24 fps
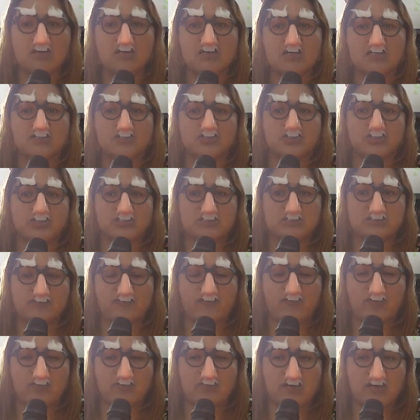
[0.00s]
not just
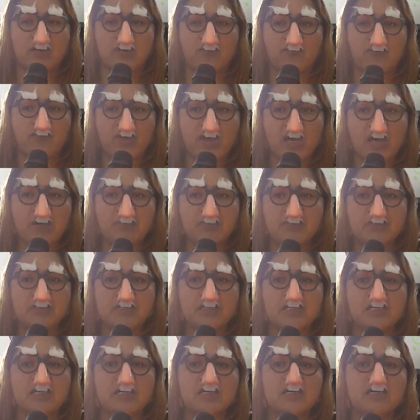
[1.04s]
for my
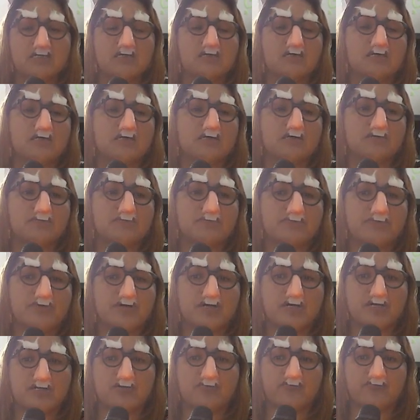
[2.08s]
family,
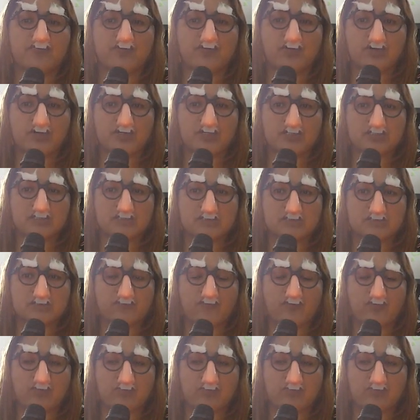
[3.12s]
but of course for